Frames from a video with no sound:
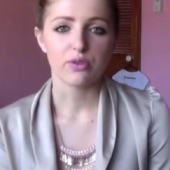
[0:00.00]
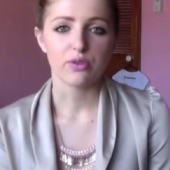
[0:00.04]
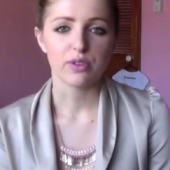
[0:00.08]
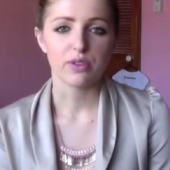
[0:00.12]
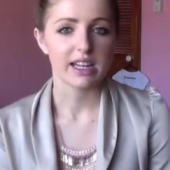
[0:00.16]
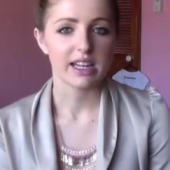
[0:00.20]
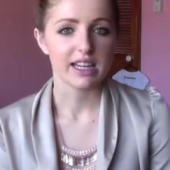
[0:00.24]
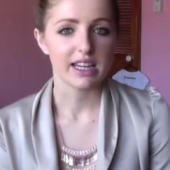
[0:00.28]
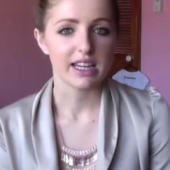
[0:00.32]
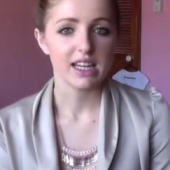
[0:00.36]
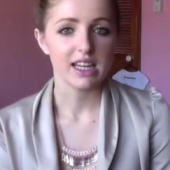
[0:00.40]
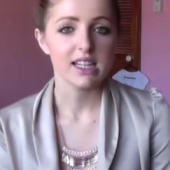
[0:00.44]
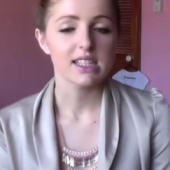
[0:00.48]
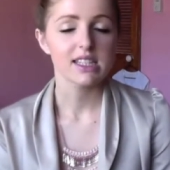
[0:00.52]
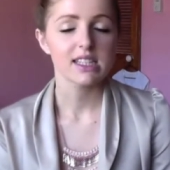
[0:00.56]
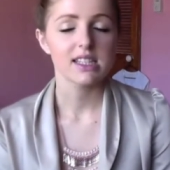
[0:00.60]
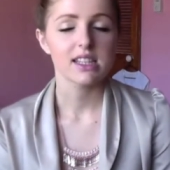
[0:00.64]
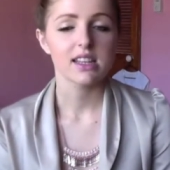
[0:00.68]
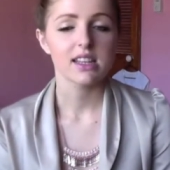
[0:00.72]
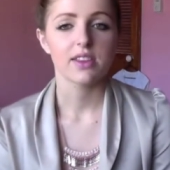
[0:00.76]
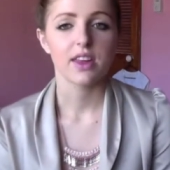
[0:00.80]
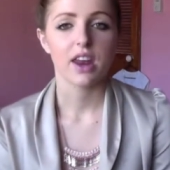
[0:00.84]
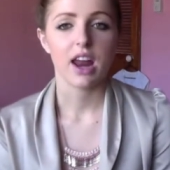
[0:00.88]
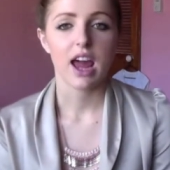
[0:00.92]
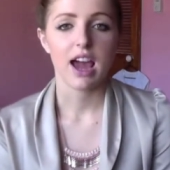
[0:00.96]
and NYX
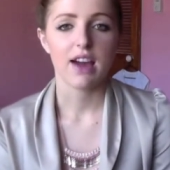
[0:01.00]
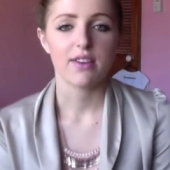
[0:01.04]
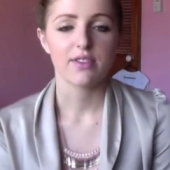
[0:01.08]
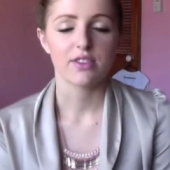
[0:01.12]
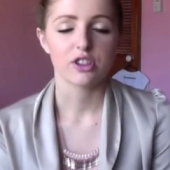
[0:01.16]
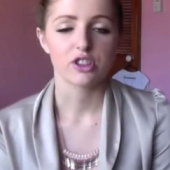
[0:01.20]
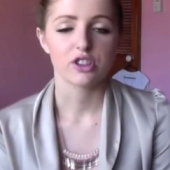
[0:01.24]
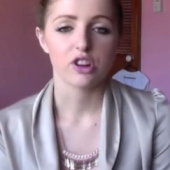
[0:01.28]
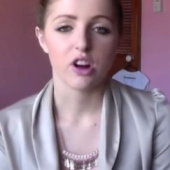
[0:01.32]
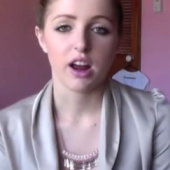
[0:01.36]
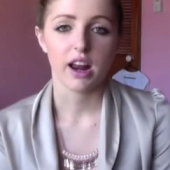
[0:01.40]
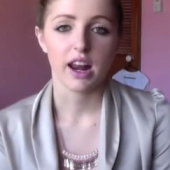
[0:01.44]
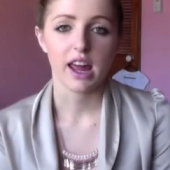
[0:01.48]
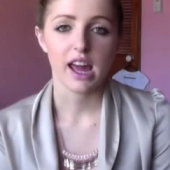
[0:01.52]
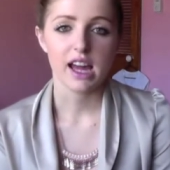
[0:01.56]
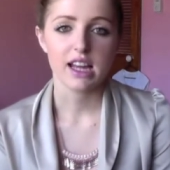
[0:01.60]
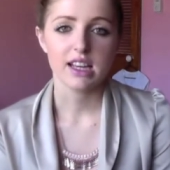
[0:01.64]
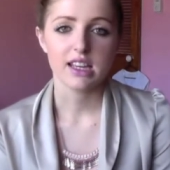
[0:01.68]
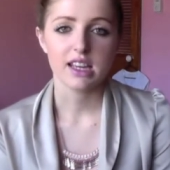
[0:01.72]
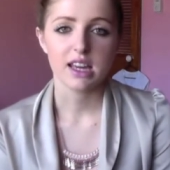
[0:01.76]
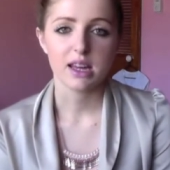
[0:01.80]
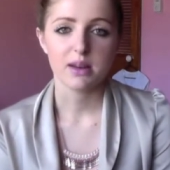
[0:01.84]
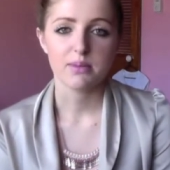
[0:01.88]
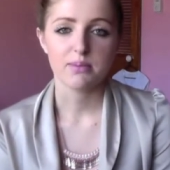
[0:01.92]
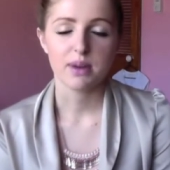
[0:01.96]
that I haven't tried out
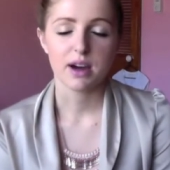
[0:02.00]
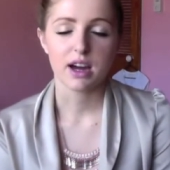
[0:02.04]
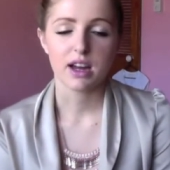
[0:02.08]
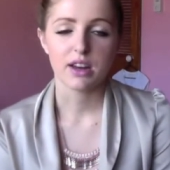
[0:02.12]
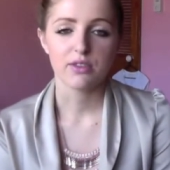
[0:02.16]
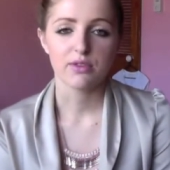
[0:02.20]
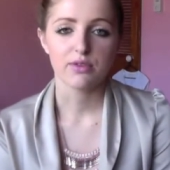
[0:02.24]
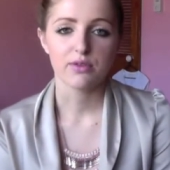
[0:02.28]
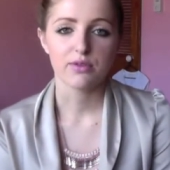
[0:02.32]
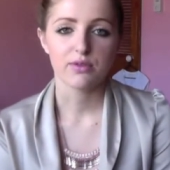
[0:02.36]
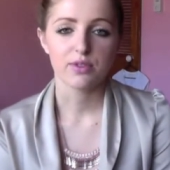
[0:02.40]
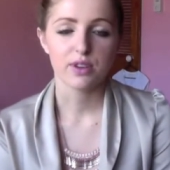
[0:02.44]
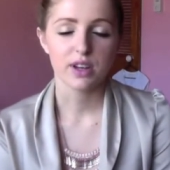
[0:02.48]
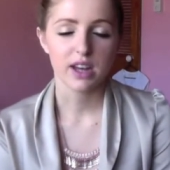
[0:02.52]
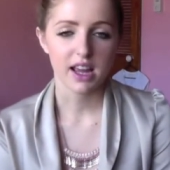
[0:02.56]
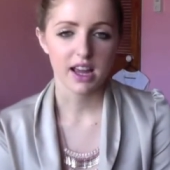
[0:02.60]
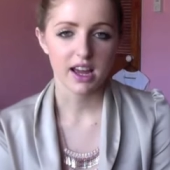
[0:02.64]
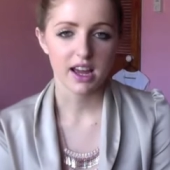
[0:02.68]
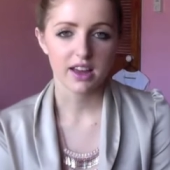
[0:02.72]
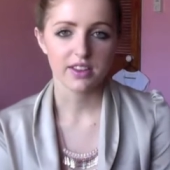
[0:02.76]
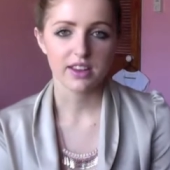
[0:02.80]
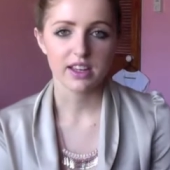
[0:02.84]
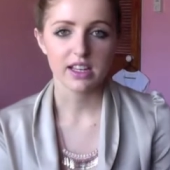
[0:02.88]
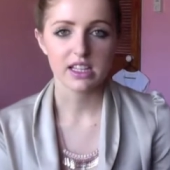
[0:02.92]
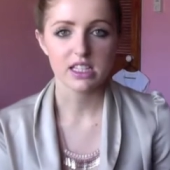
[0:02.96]
yet, but for
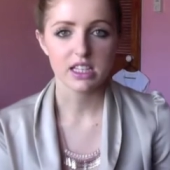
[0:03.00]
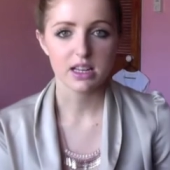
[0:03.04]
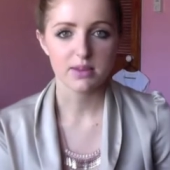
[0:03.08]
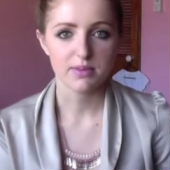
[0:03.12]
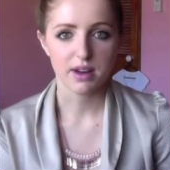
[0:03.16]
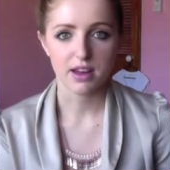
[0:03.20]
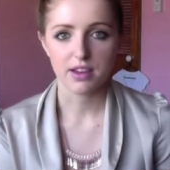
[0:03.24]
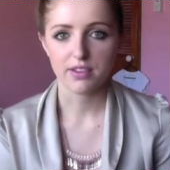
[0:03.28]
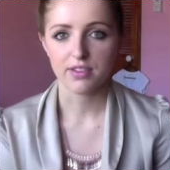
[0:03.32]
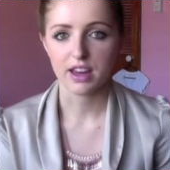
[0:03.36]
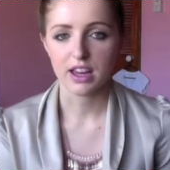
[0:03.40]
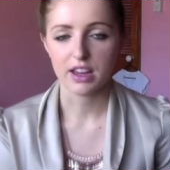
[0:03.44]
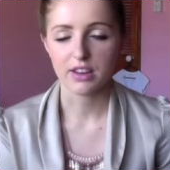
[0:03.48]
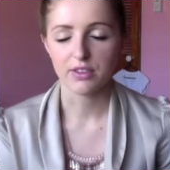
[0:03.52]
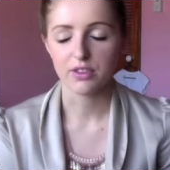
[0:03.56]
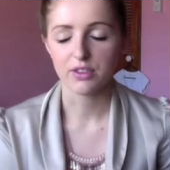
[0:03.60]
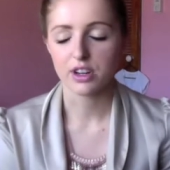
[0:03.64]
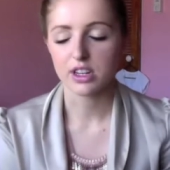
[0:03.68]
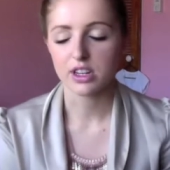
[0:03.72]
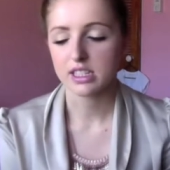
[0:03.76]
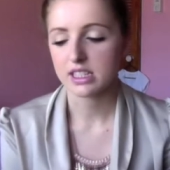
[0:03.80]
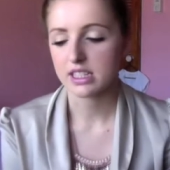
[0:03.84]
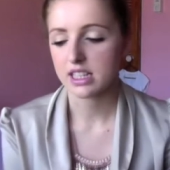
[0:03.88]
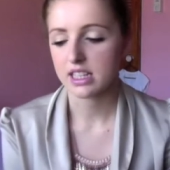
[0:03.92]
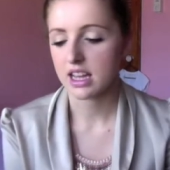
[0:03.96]
now, these are my
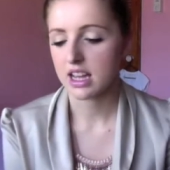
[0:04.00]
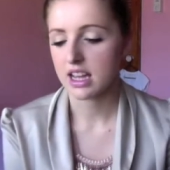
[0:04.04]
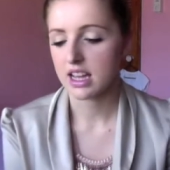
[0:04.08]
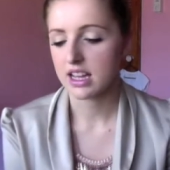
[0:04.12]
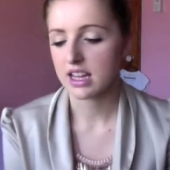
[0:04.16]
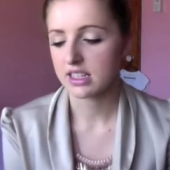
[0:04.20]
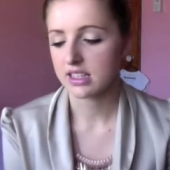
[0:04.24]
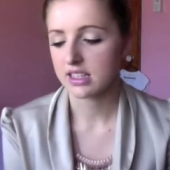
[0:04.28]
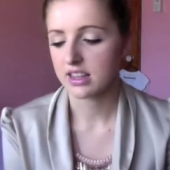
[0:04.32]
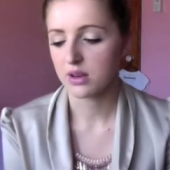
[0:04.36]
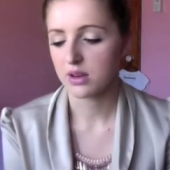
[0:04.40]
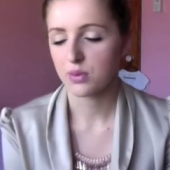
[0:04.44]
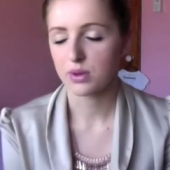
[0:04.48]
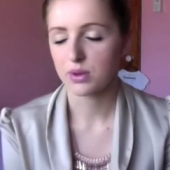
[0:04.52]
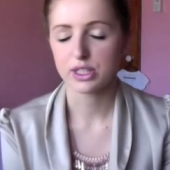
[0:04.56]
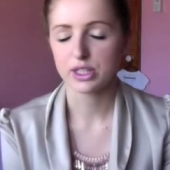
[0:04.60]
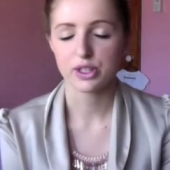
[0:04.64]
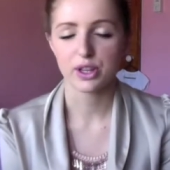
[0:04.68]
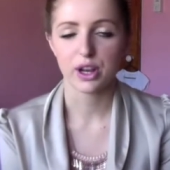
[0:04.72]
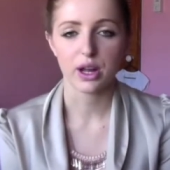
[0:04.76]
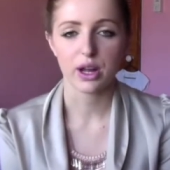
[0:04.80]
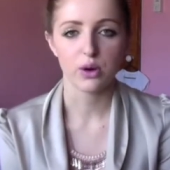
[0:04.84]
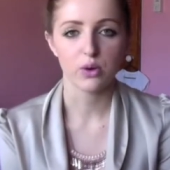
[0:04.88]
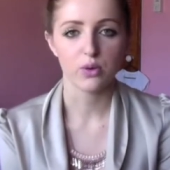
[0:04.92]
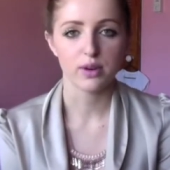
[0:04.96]
favourites and they're ones that
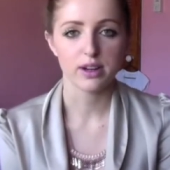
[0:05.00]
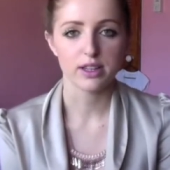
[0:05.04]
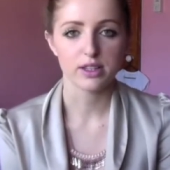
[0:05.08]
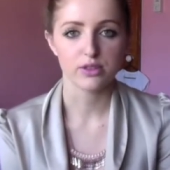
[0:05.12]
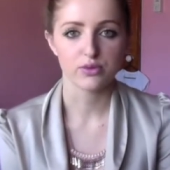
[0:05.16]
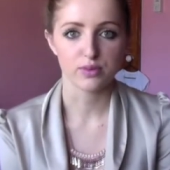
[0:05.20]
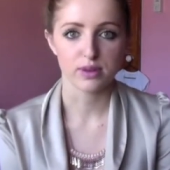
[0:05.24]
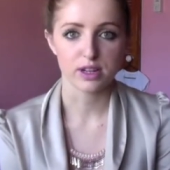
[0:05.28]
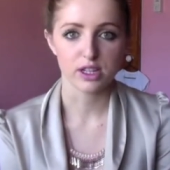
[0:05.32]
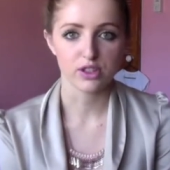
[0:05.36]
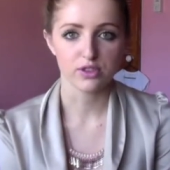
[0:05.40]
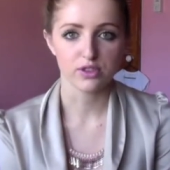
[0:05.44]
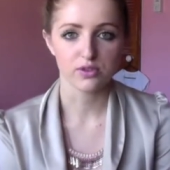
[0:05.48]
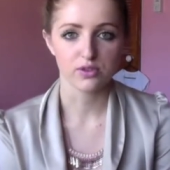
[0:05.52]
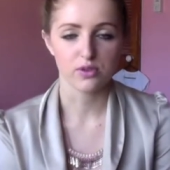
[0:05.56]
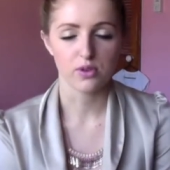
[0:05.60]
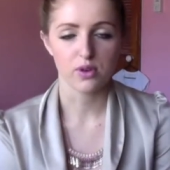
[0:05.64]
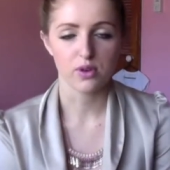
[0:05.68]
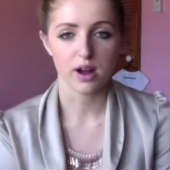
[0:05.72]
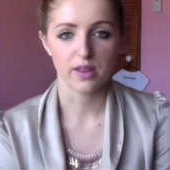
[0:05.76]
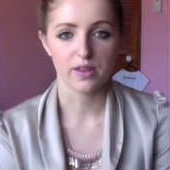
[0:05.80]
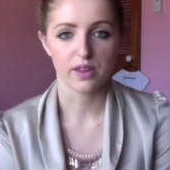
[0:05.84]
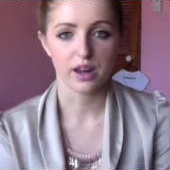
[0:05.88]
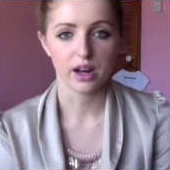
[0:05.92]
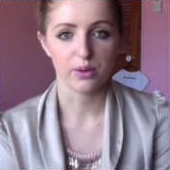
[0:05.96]
I always reach for
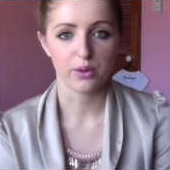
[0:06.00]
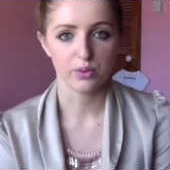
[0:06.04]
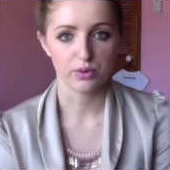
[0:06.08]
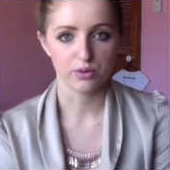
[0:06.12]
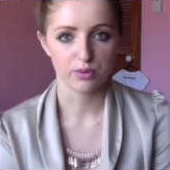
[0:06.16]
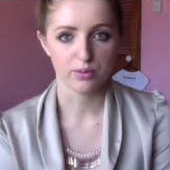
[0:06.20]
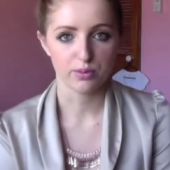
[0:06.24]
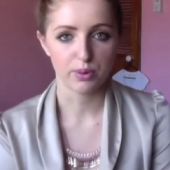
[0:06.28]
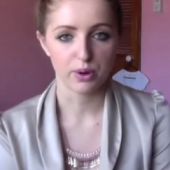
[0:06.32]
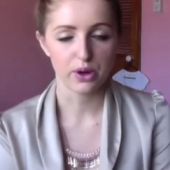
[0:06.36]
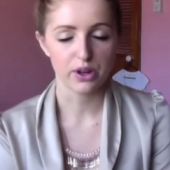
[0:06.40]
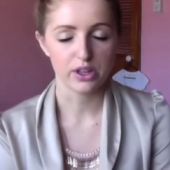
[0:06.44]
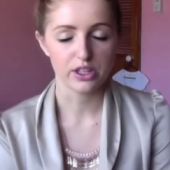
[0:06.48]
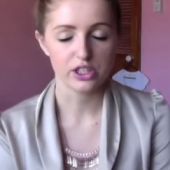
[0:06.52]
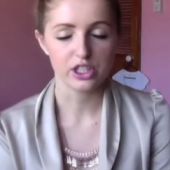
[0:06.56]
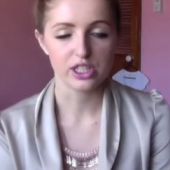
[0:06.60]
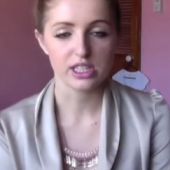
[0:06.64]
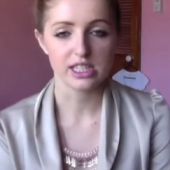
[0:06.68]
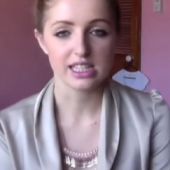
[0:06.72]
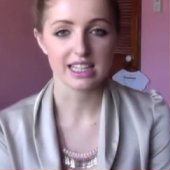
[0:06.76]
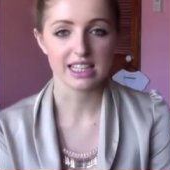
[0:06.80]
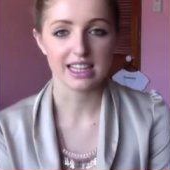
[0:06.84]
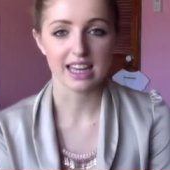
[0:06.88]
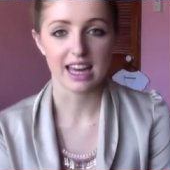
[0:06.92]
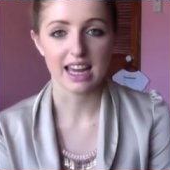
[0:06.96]
and that I would repurchase
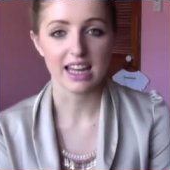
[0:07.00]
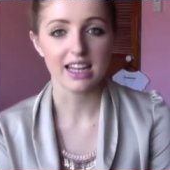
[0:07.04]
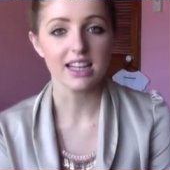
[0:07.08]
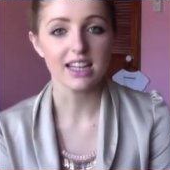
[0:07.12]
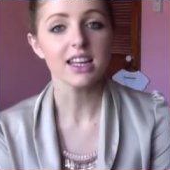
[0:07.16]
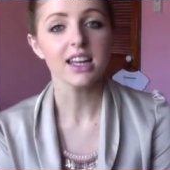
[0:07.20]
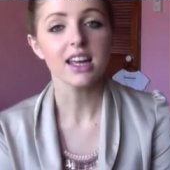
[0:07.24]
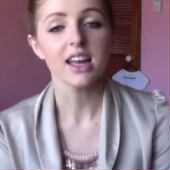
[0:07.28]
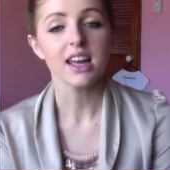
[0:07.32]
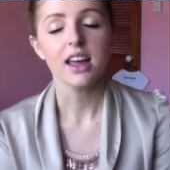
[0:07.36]
again.